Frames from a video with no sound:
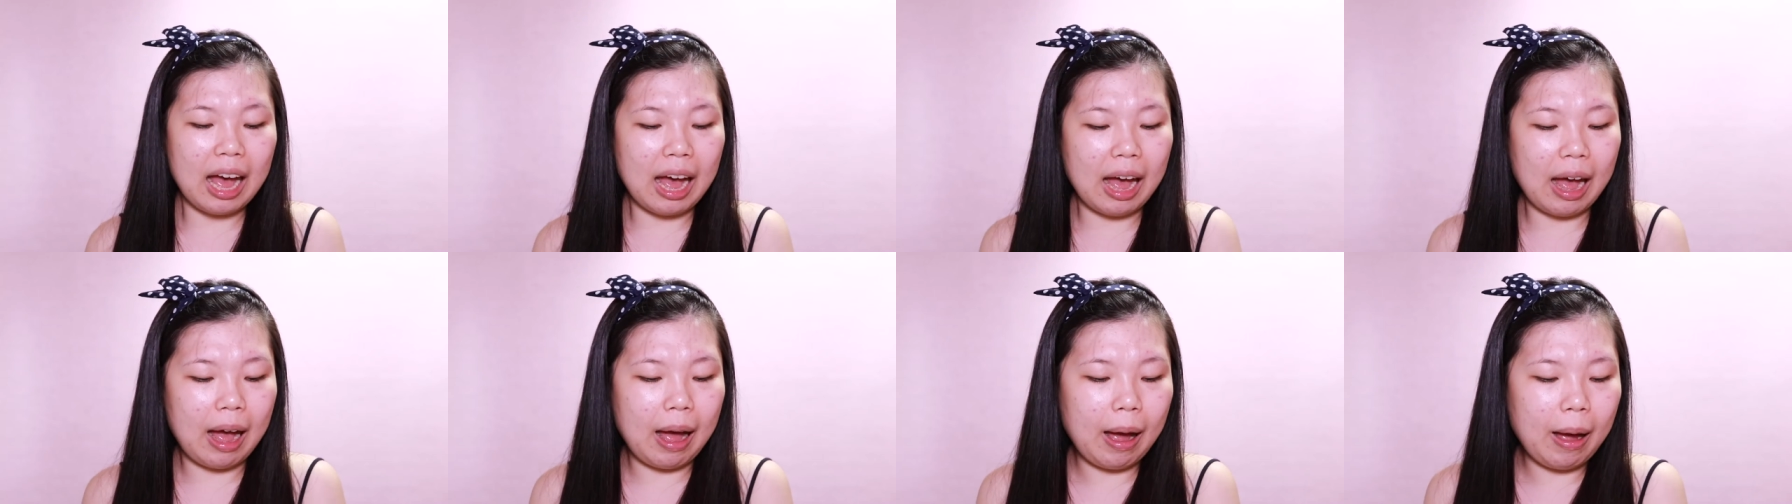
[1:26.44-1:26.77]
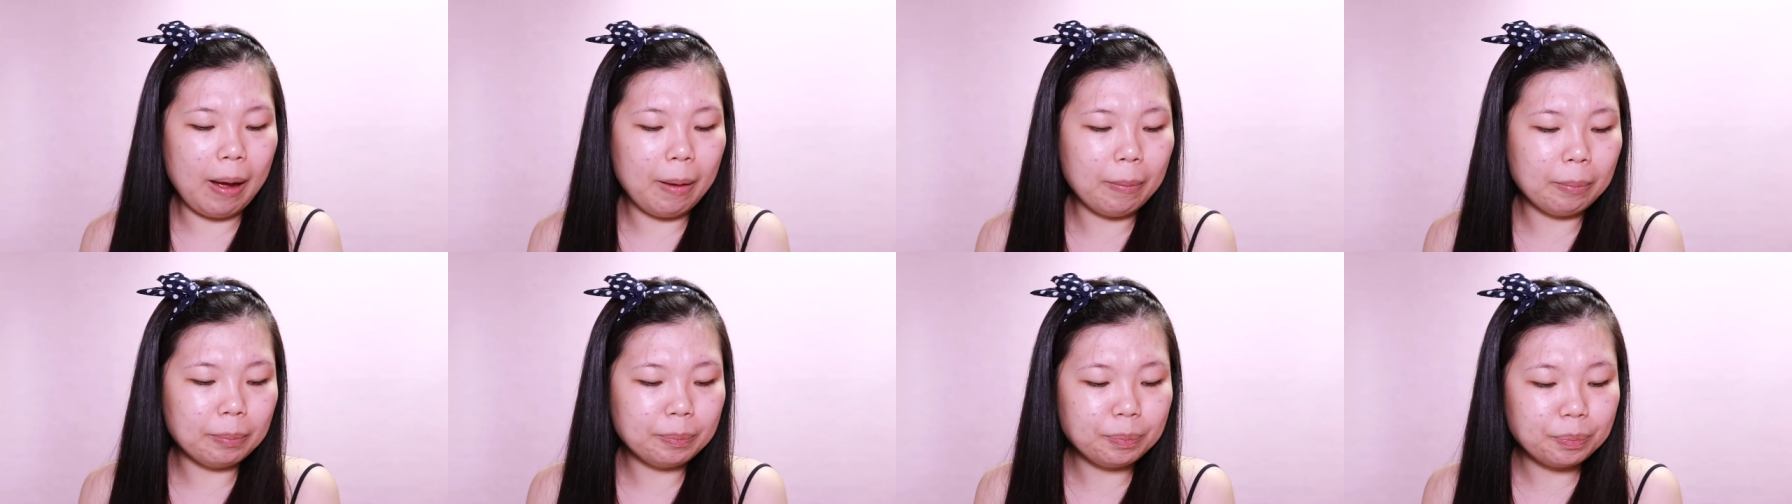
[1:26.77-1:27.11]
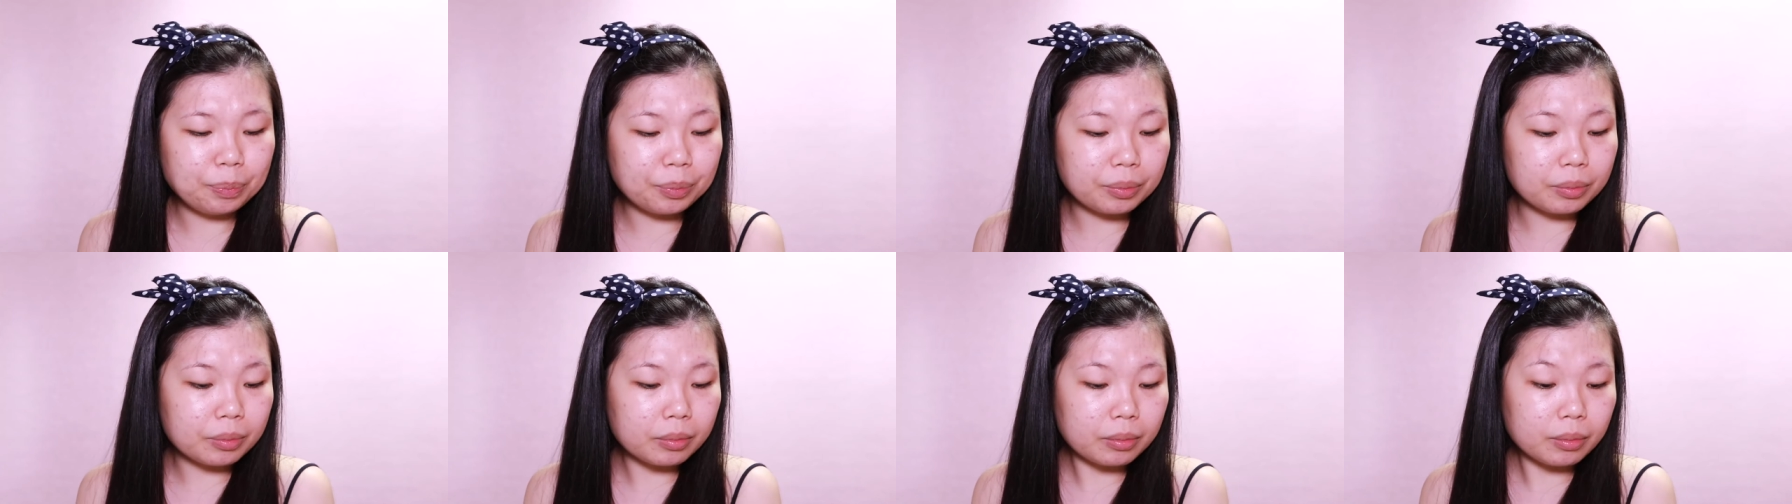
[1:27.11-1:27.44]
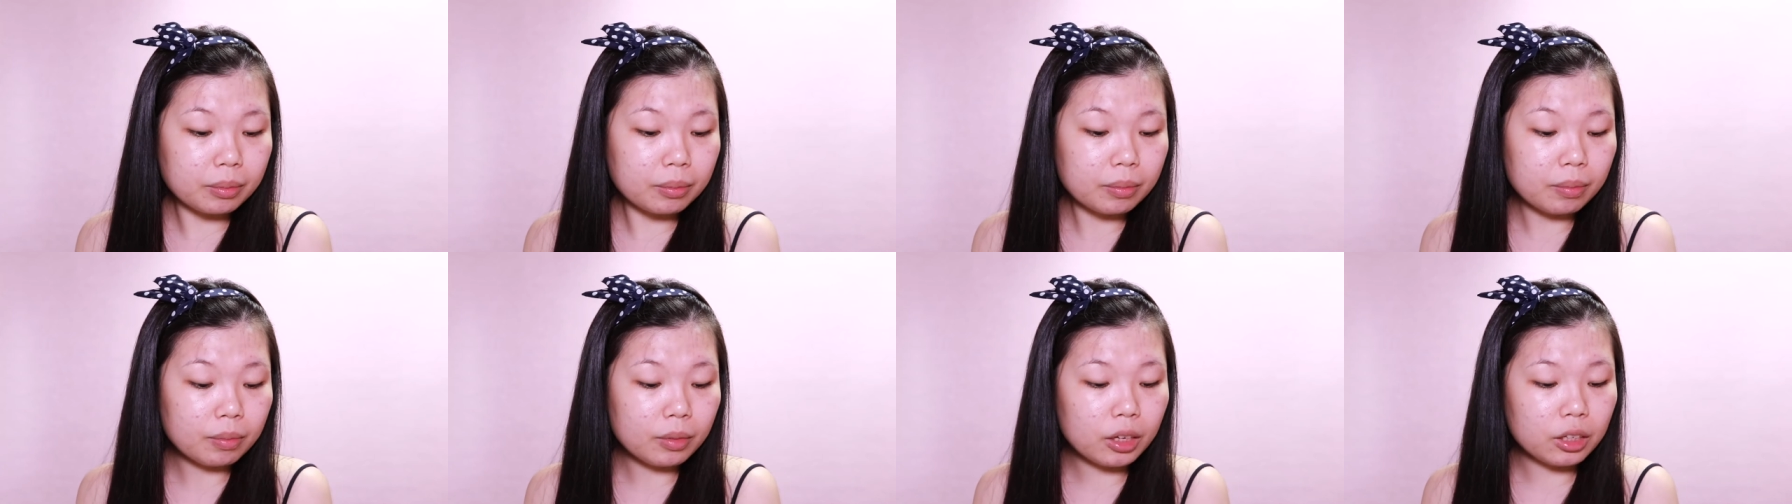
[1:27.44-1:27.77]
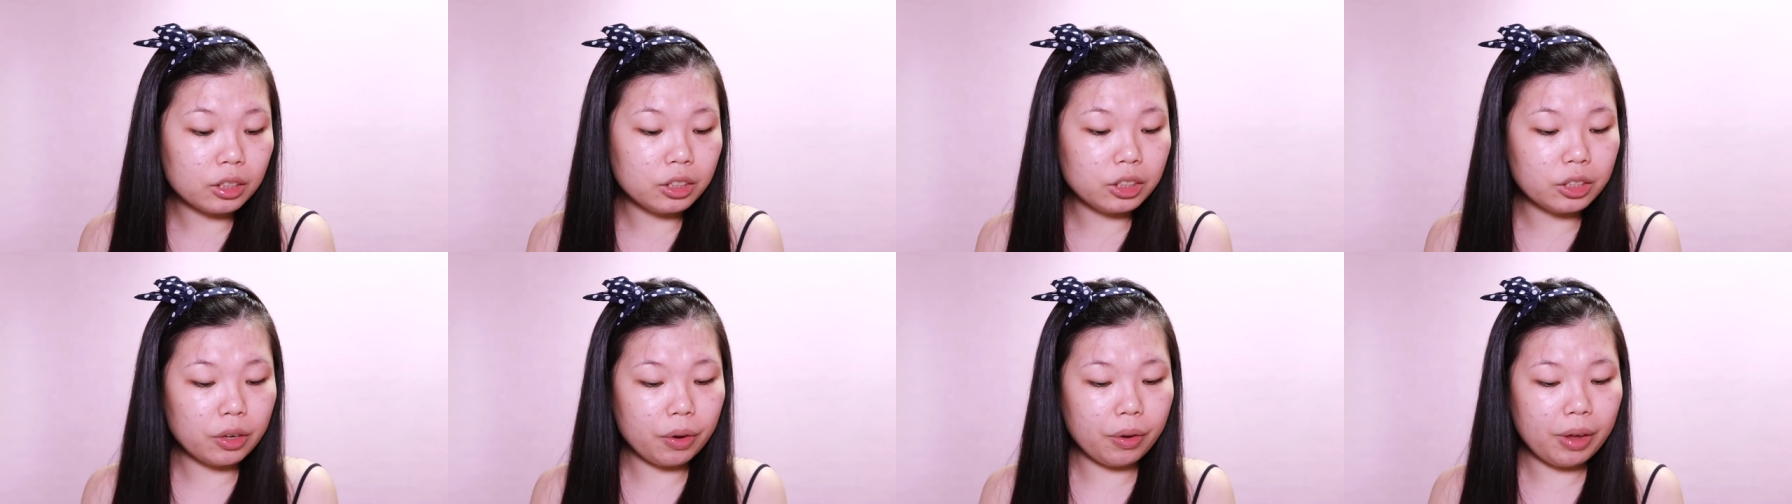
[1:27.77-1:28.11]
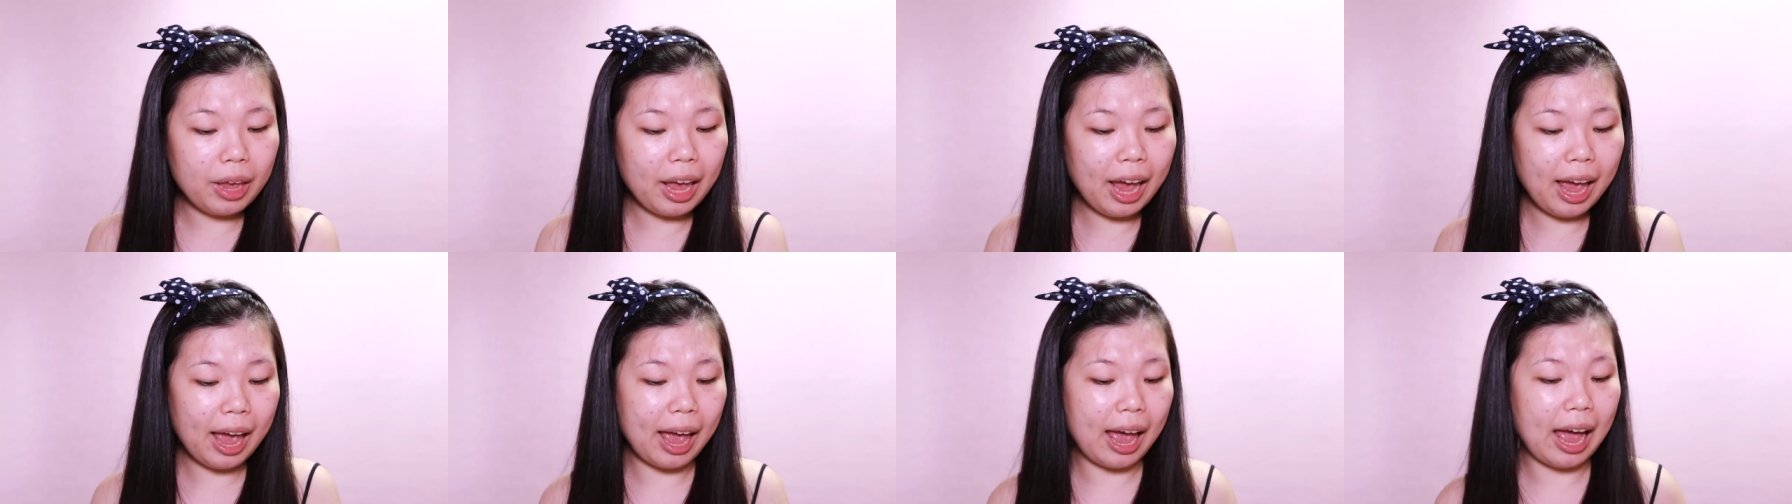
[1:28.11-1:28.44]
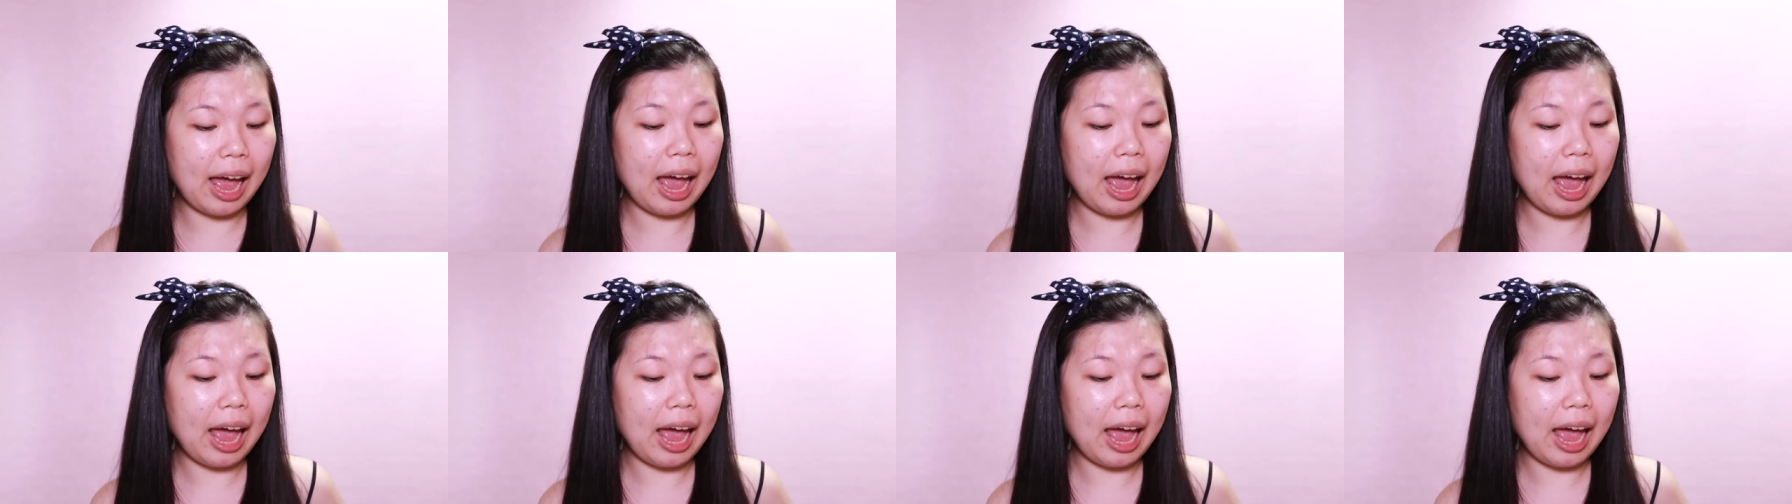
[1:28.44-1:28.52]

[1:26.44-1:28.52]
So yeah,